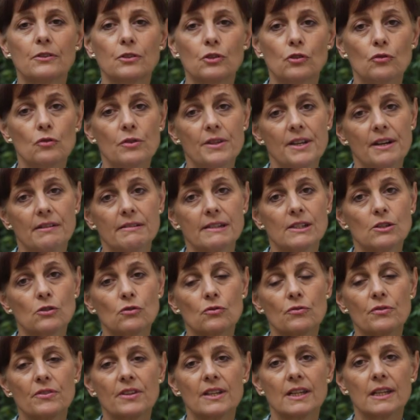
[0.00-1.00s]
So there is
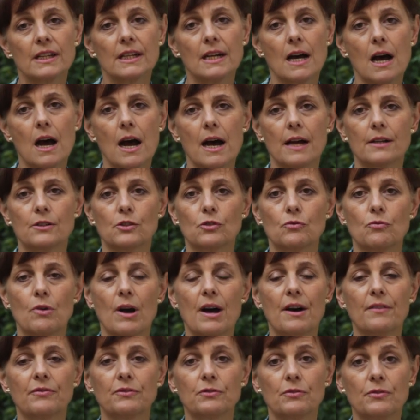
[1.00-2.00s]
two things in our hands. We
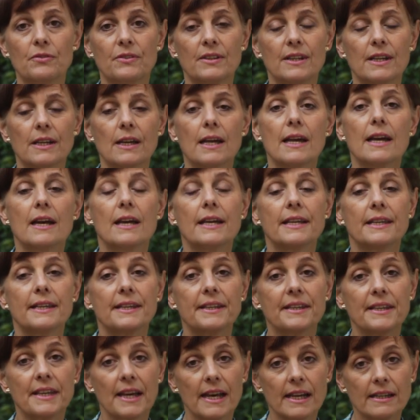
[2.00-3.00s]
have to think,
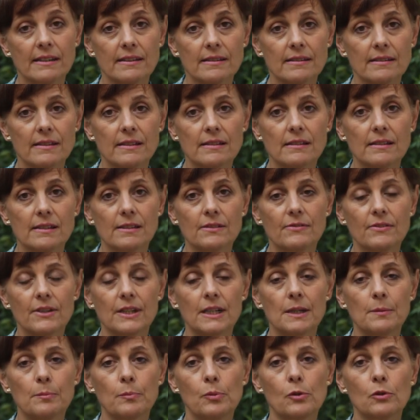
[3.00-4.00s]
yes, this is
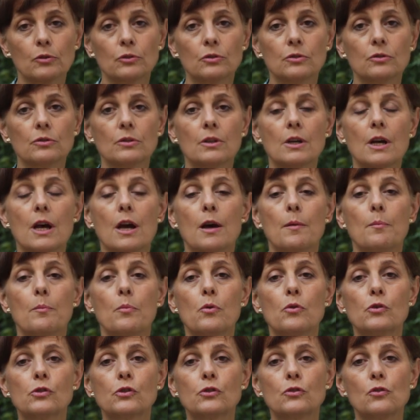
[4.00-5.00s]
very important,
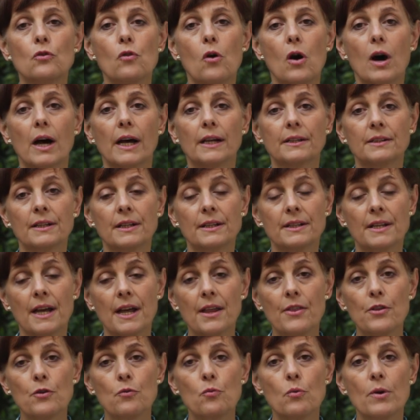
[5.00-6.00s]
but also in
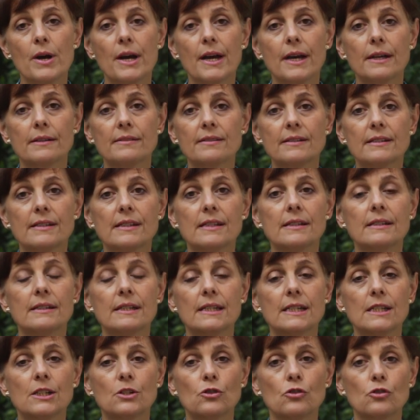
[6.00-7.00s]
another way, sin
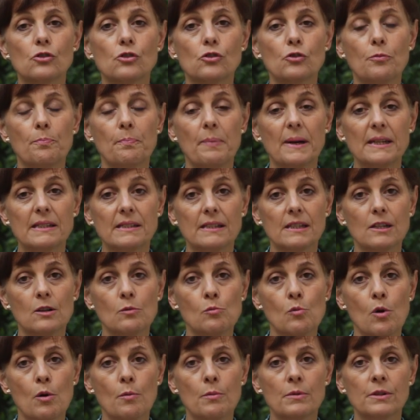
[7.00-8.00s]
is just a passing
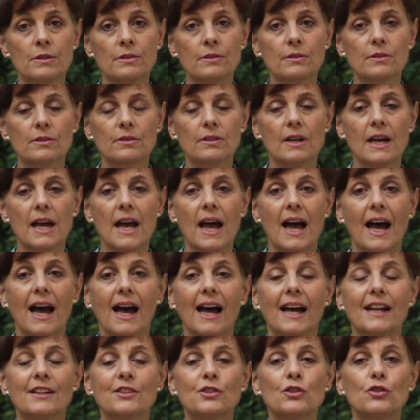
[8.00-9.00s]
moment.
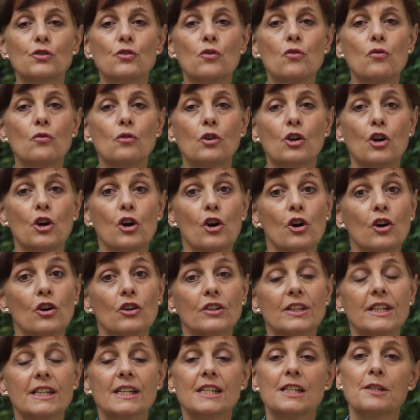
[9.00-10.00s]
And so
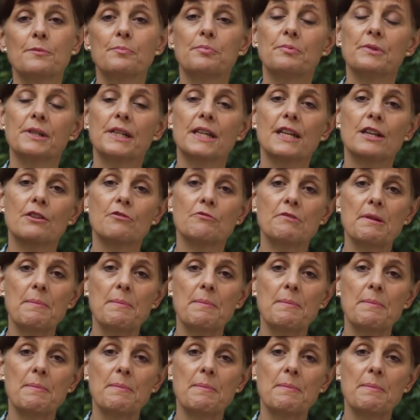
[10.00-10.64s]
God is bringing